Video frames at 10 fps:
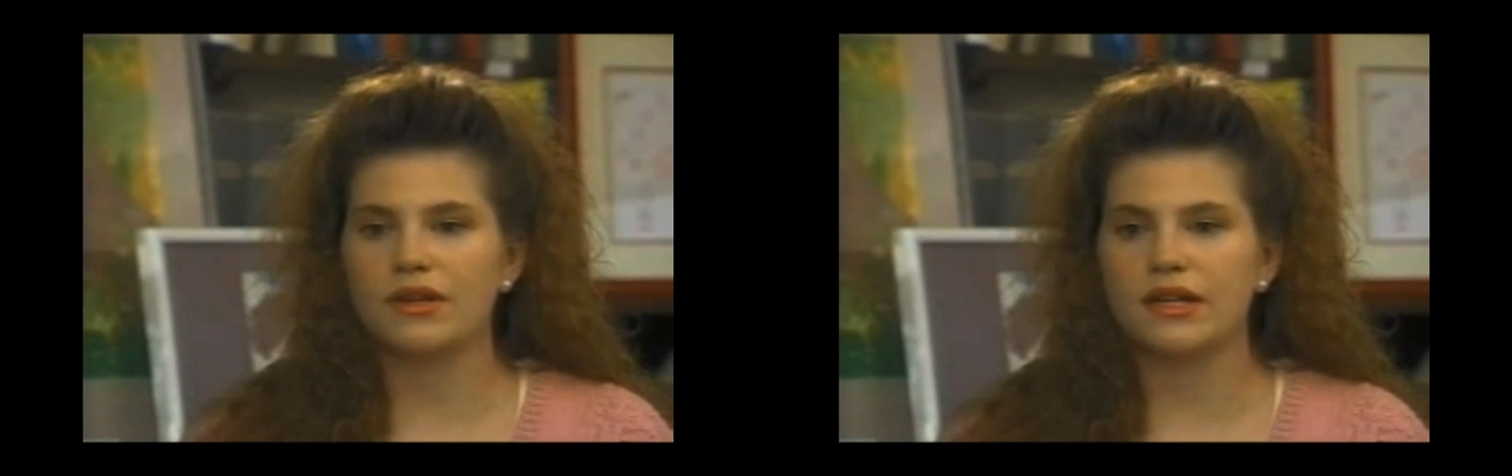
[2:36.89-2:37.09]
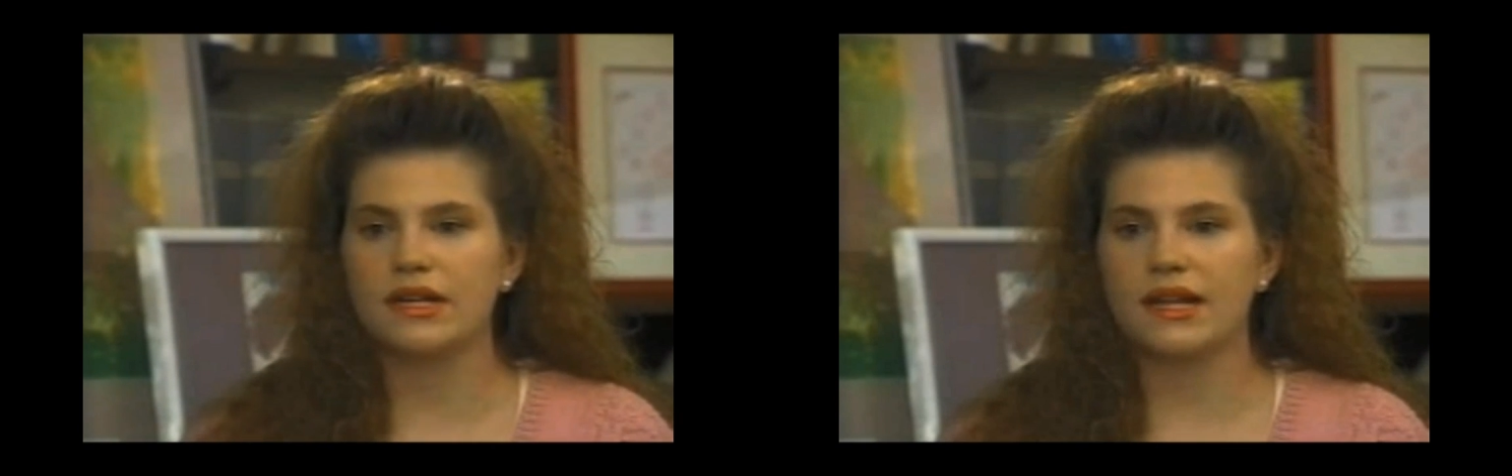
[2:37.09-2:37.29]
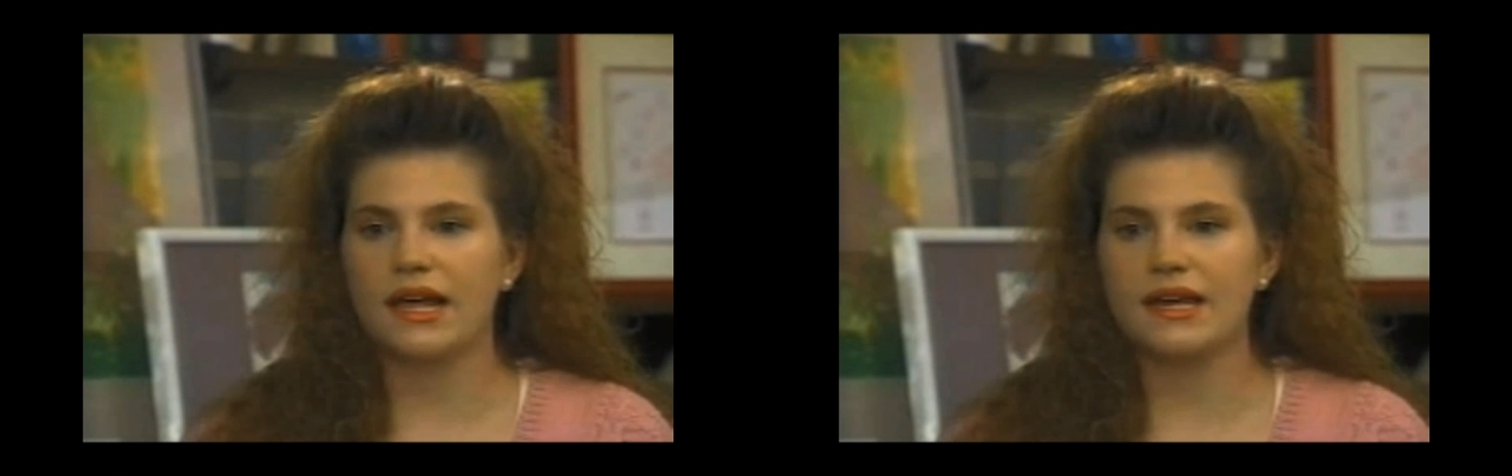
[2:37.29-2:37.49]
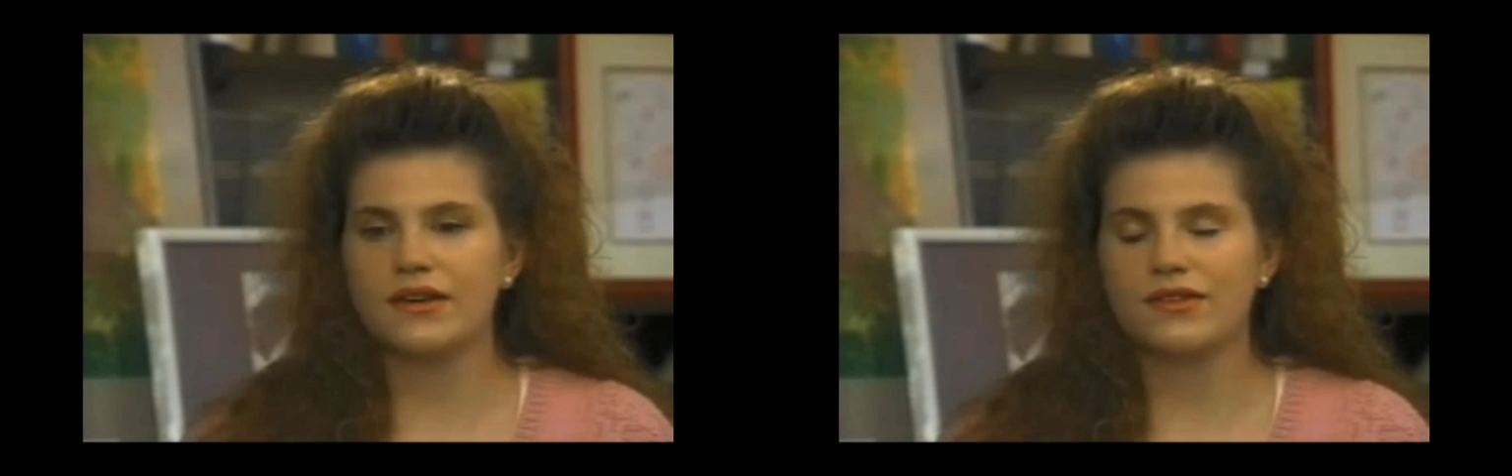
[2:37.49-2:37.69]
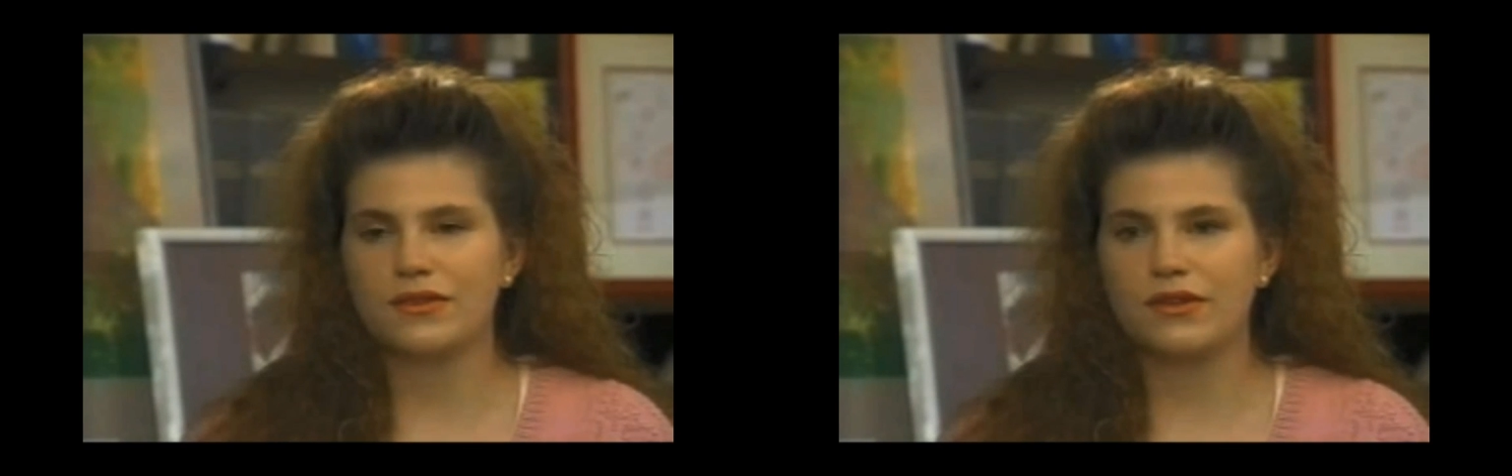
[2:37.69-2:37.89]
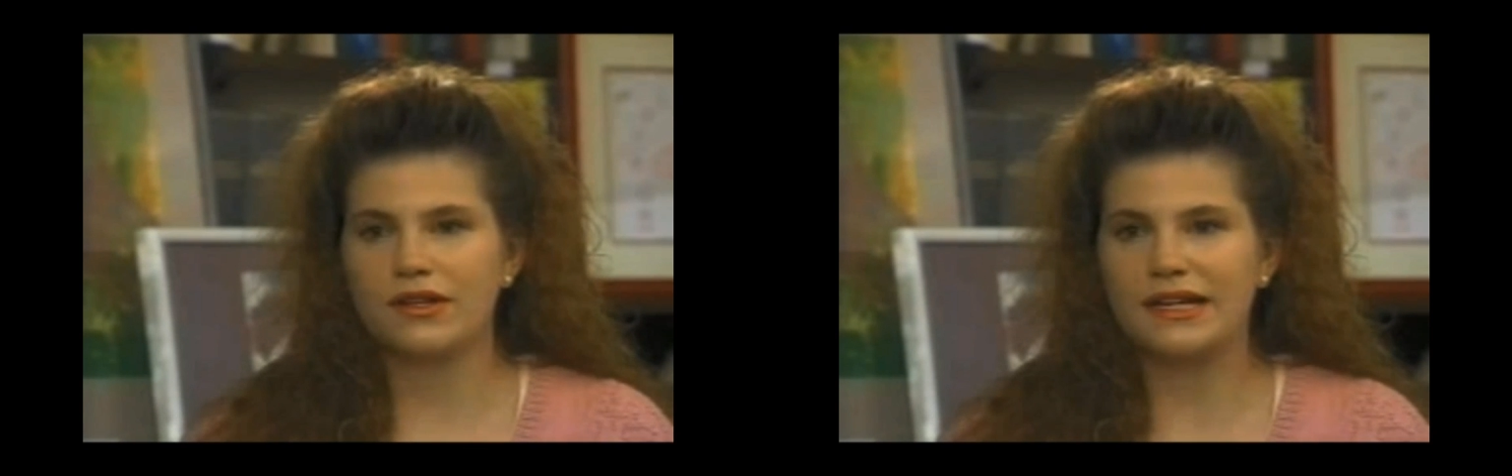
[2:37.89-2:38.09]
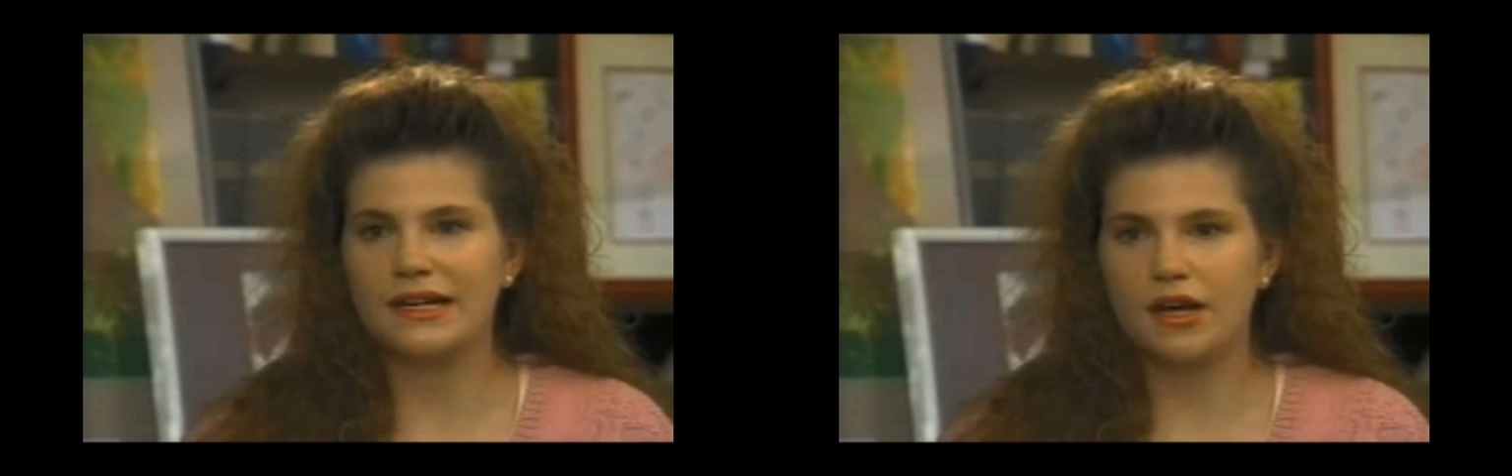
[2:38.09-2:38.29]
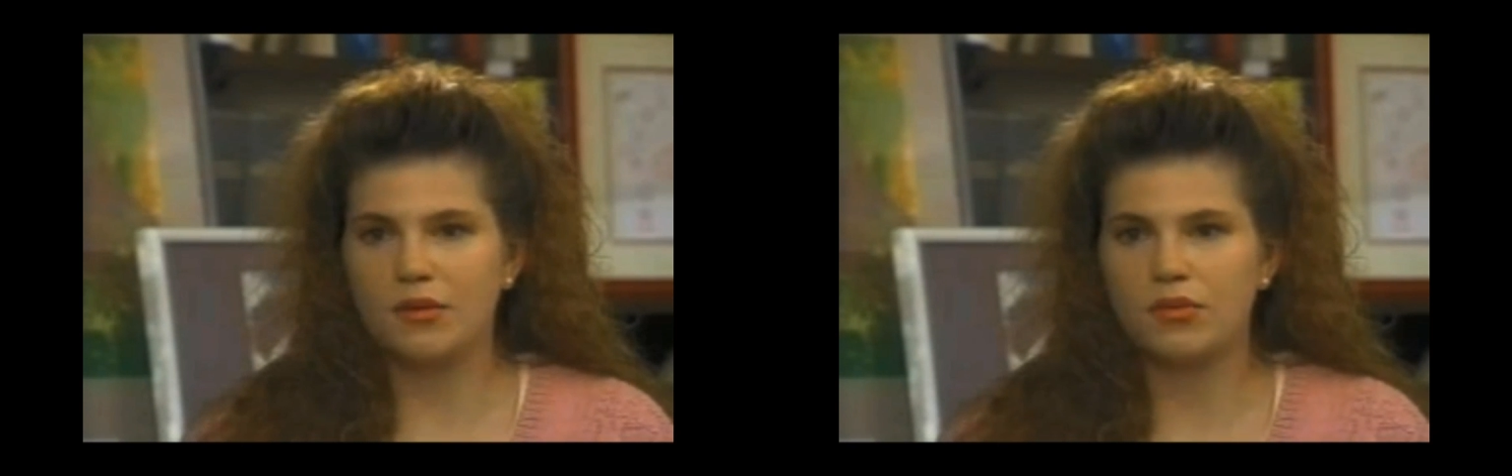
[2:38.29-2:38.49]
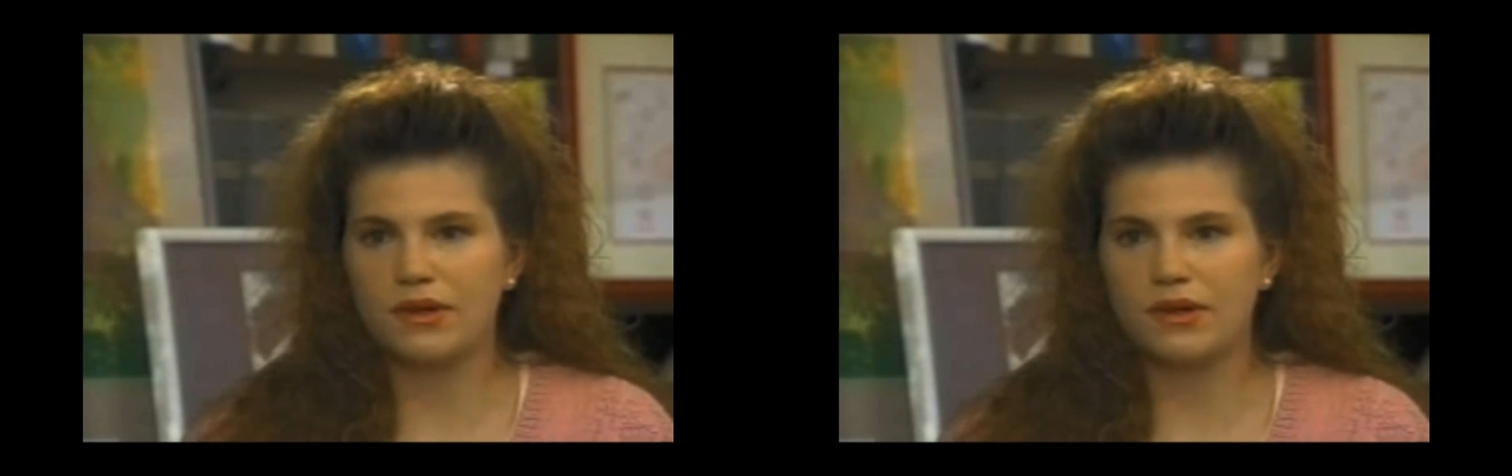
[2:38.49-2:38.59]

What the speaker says: really like to clean up